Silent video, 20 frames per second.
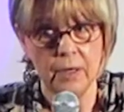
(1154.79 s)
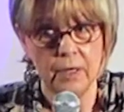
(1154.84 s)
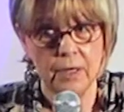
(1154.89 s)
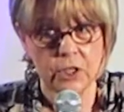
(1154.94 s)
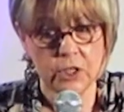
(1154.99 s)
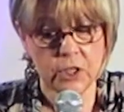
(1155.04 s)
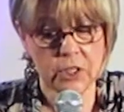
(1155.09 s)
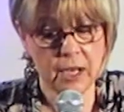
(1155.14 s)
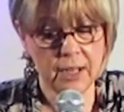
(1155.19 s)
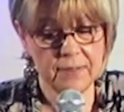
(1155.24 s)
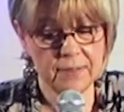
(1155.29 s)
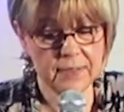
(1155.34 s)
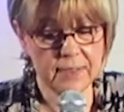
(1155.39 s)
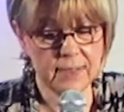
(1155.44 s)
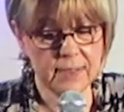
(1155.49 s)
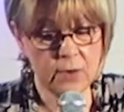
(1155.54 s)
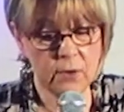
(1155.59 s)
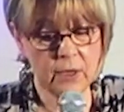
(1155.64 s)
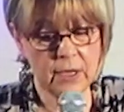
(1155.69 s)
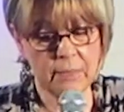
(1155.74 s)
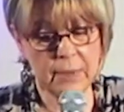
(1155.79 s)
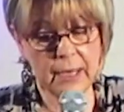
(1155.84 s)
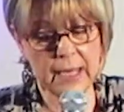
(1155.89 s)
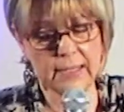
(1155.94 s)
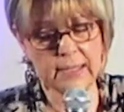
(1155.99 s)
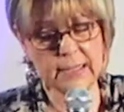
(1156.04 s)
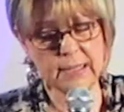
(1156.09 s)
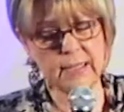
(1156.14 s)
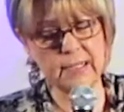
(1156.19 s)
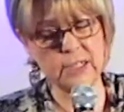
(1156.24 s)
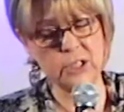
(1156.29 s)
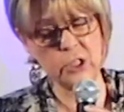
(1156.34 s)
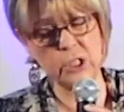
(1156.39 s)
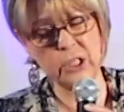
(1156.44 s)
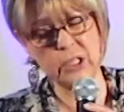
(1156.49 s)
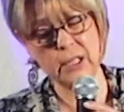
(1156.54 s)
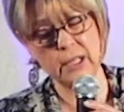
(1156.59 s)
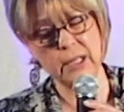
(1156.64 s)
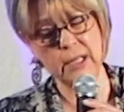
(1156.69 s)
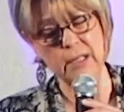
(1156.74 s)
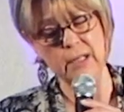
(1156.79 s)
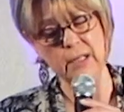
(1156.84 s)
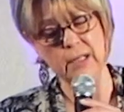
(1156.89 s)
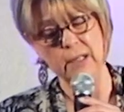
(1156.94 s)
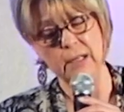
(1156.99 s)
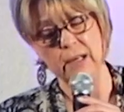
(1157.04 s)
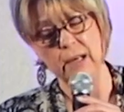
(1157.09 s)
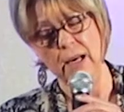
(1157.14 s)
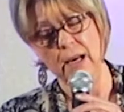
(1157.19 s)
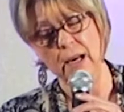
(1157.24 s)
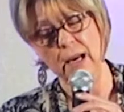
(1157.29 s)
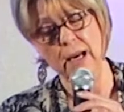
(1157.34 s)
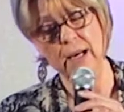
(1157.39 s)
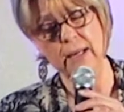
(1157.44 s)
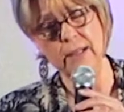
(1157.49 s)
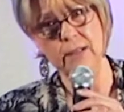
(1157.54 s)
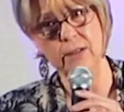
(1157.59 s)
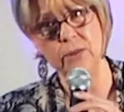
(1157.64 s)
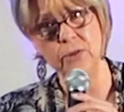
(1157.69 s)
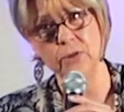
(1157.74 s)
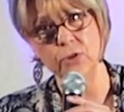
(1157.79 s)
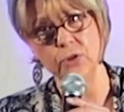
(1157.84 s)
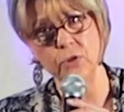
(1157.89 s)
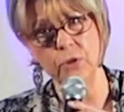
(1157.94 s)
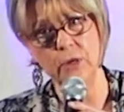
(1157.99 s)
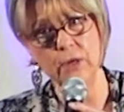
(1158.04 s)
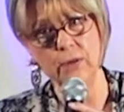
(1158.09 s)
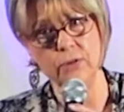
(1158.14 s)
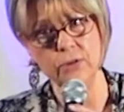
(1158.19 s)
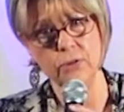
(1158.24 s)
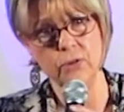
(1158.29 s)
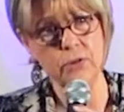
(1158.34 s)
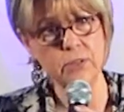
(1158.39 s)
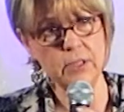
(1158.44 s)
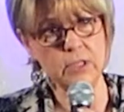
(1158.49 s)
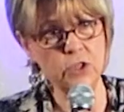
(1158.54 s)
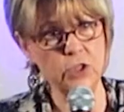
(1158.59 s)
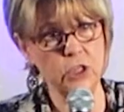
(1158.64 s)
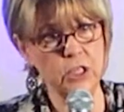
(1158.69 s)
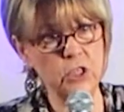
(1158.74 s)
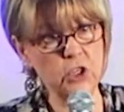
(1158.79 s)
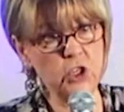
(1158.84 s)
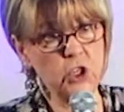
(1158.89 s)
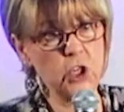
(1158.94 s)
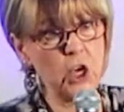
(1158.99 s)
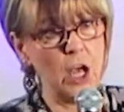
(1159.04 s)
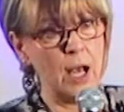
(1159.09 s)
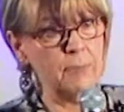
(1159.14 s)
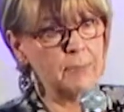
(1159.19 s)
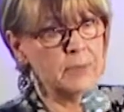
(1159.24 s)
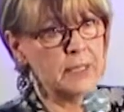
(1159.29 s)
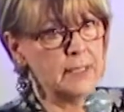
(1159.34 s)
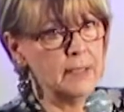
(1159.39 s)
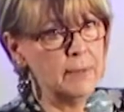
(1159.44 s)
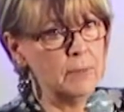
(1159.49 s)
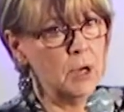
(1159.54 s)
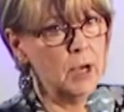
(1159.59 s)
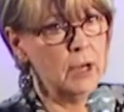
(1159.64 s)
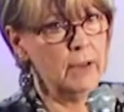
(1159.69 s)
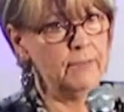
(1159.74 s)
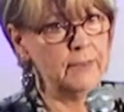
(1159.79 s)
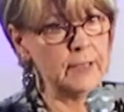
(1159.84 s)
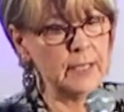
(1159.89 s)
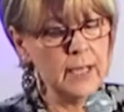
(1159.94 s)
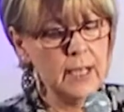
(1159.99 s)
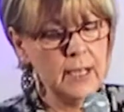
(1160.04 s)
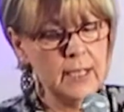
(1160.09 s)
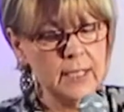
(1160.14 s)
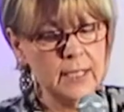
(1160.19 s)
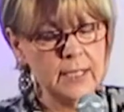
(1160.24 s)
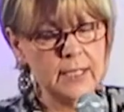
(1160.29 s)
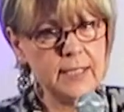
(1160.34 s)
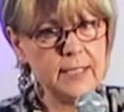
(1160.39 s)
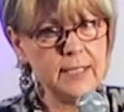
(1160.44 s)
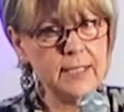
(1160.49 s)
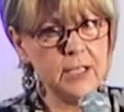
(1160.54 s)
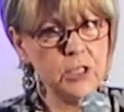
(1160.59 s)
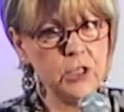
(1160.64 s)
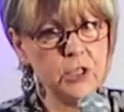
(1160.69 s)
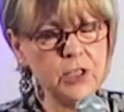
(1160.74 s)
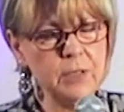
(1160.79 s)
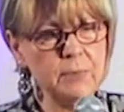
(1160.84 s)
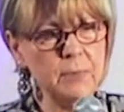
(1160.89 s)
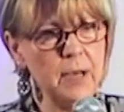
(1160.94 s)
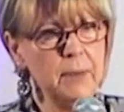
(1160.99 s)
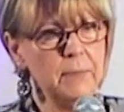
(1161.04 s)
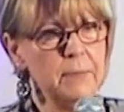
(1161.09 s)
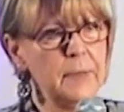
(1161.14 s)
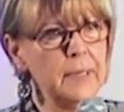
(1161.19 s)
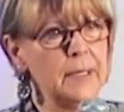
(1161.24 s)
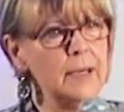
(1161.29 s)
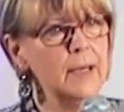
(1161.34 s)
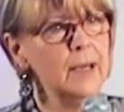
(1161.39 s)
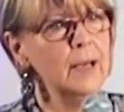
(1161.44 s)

She got the sewing basket and she kind of eyed those trousers and she chopped some off and stitched them up and